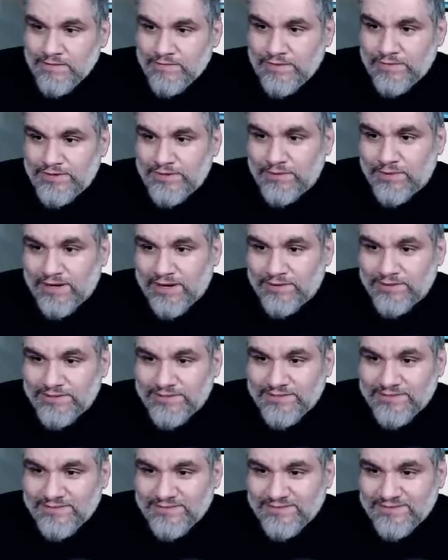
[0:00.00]
51
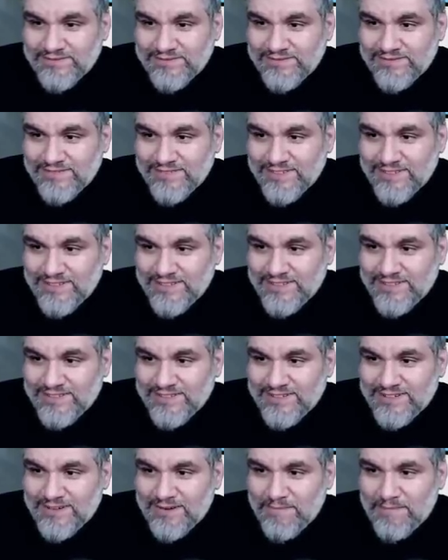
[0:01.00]
hours. That's
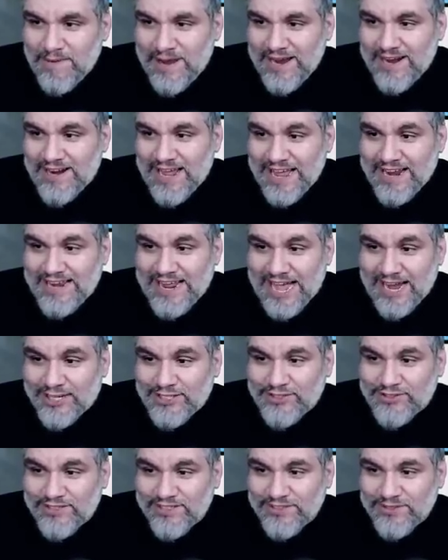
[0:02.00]
pretty long. Main and
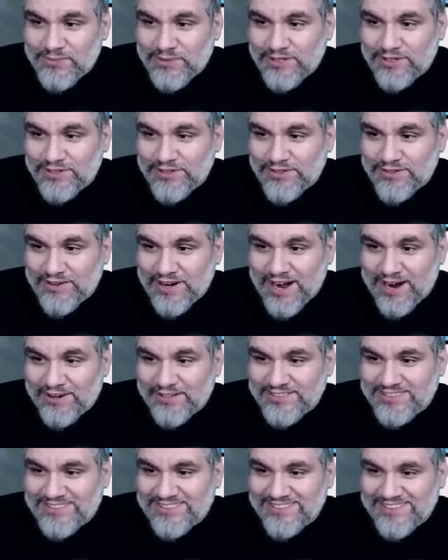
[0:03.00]
extra is 103
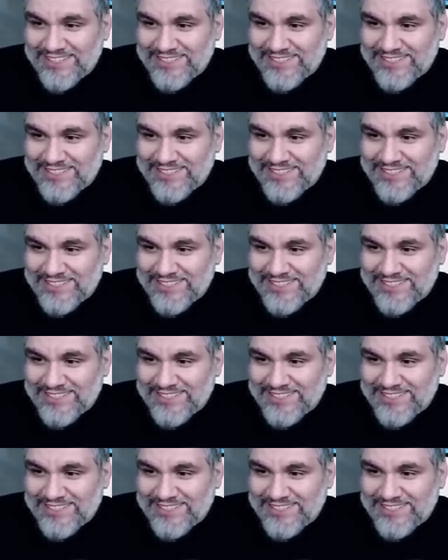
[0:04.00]
hours.